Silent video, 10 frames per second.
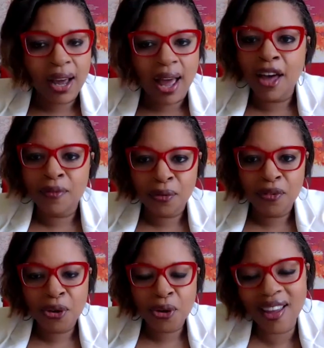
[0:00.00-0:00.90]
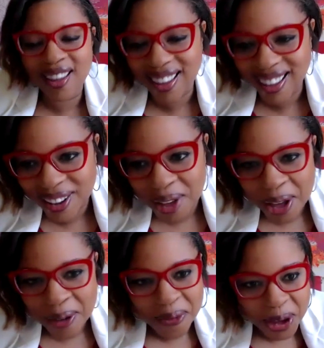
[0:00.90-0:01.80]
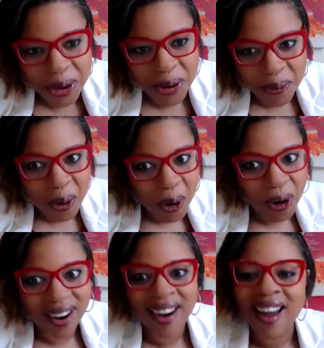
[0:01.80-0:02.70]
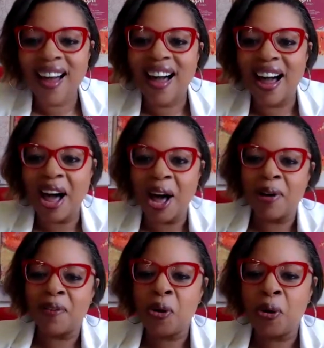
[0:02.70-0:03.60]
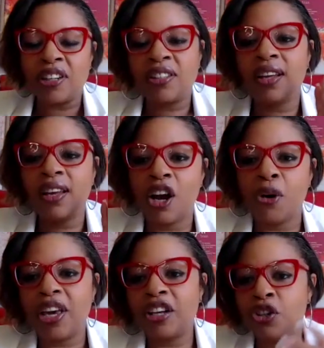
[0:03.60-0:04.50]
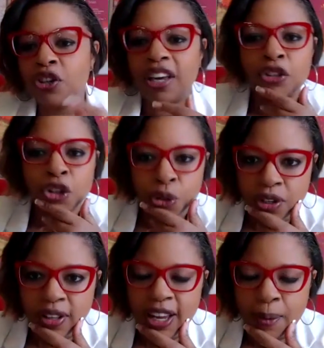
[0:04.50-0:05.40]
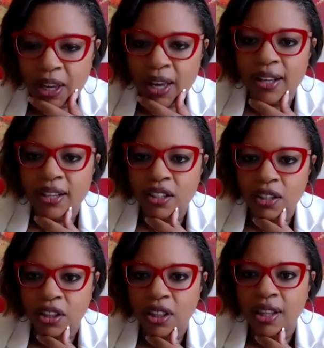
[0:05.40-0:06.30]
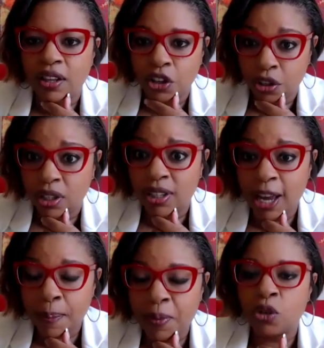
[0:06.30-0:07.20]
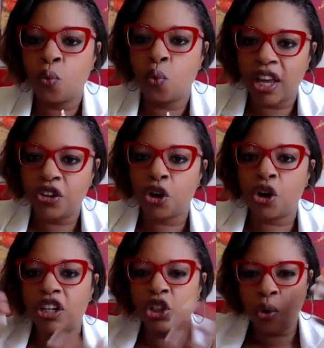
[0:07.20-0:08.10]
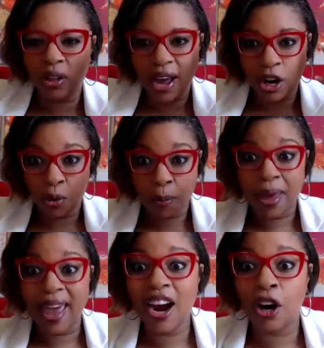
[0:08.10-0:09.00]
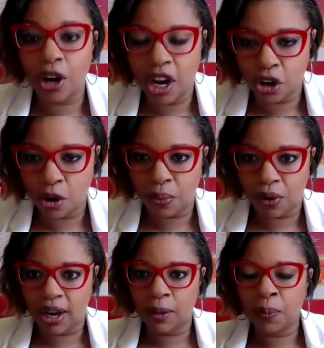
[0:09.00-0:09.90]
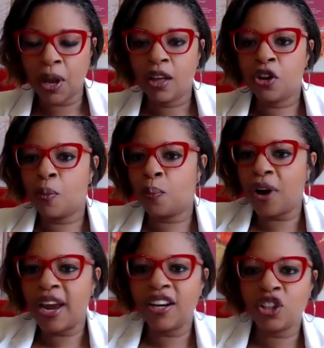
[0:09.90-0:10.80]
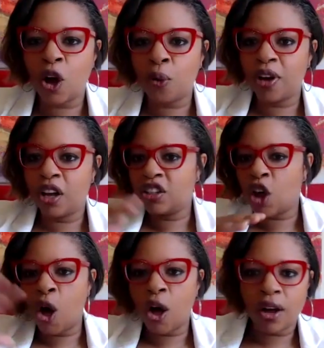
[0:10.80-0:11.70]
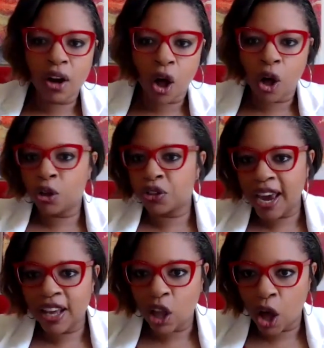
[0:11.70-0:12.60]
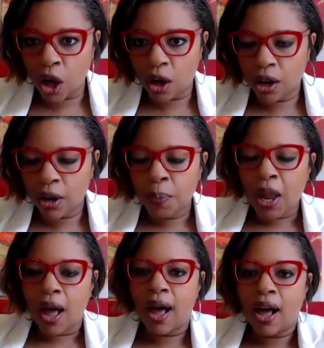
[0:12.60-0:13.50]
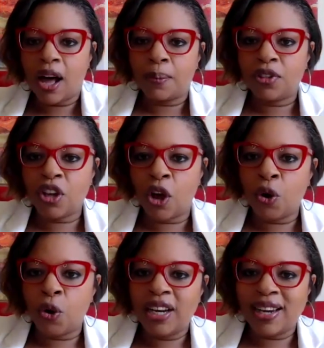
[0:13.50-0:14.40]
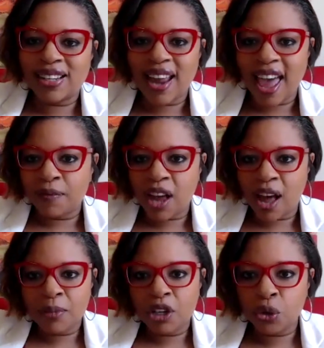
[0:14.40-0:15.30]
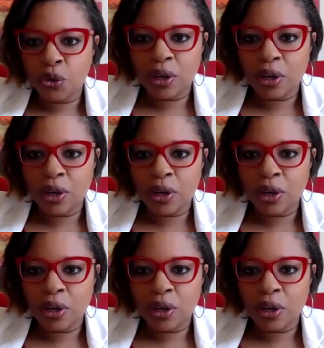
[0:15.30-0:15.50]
have a few more. Of course, get your sleep, because sleep is when you're going to do a lot of repair in your brain. Your brain is on all day long, so it doesn't have time to do the